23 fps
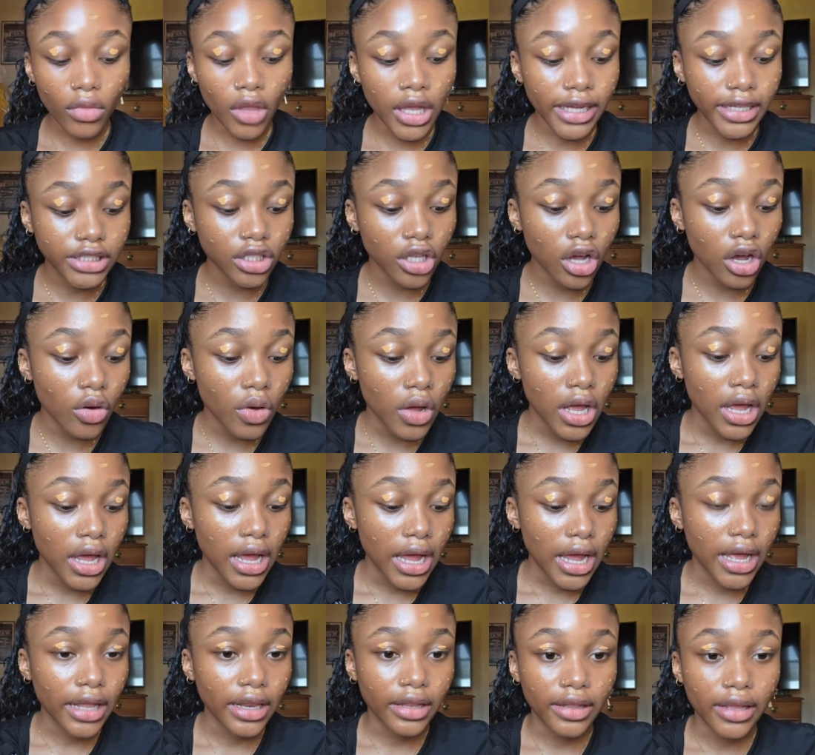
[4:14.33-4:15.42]
like so,
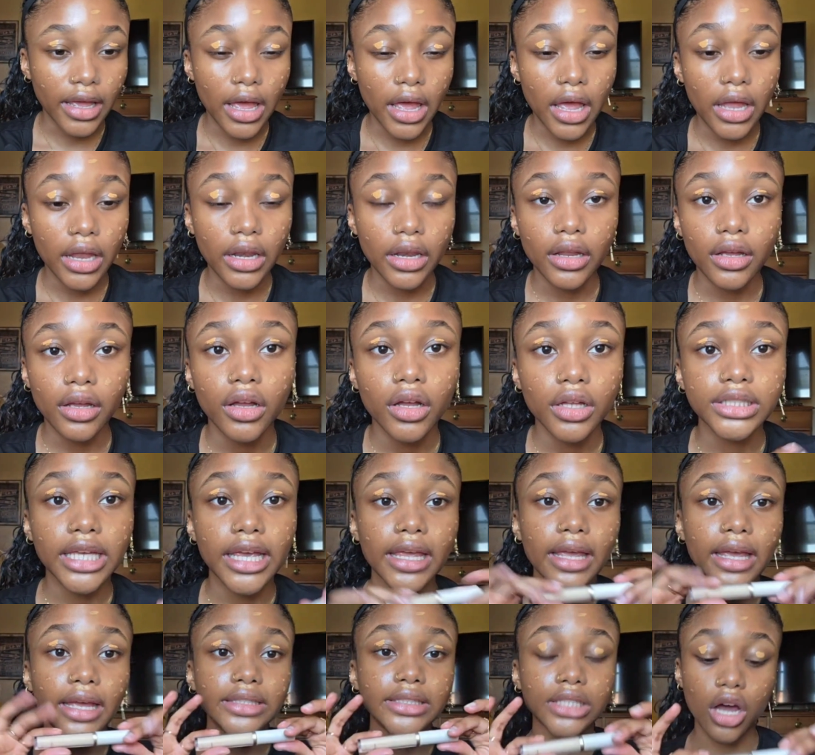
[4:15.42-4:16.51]
and then
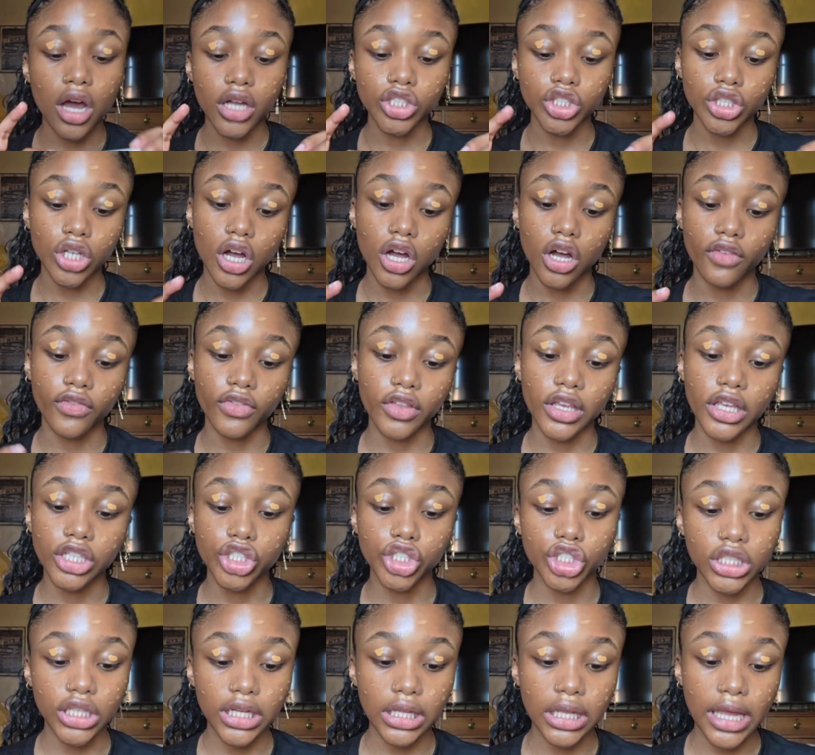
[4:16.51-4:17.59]
take a touch of the
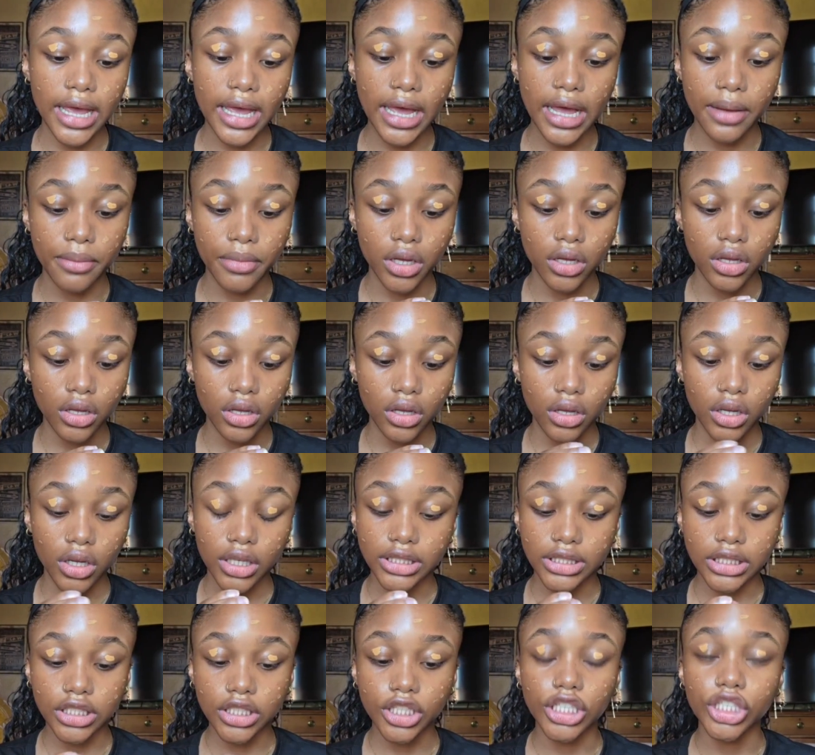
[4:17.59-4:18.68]
She Glam
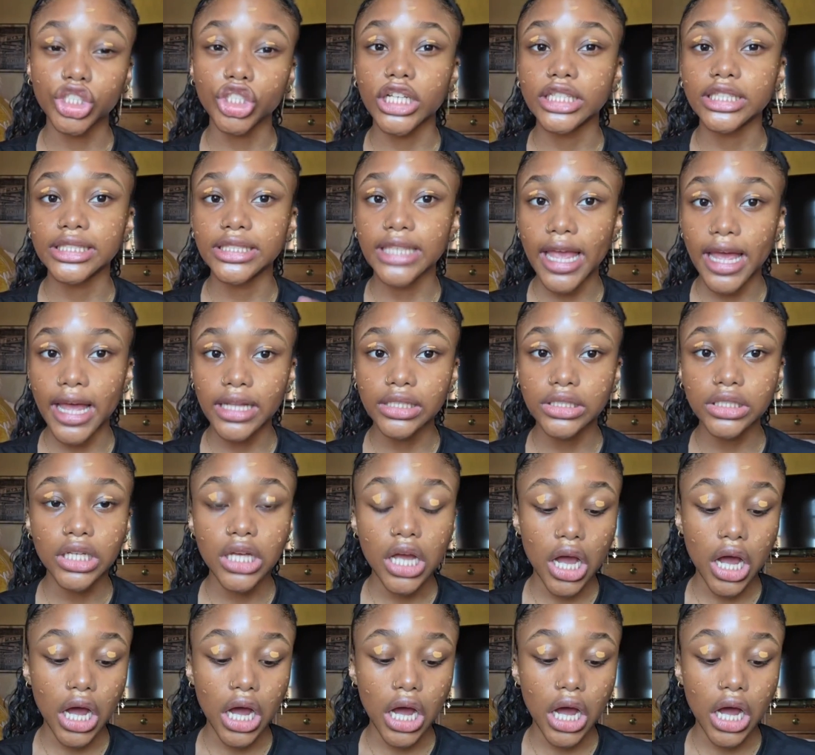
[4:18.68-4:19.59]
concealer in shade Sand.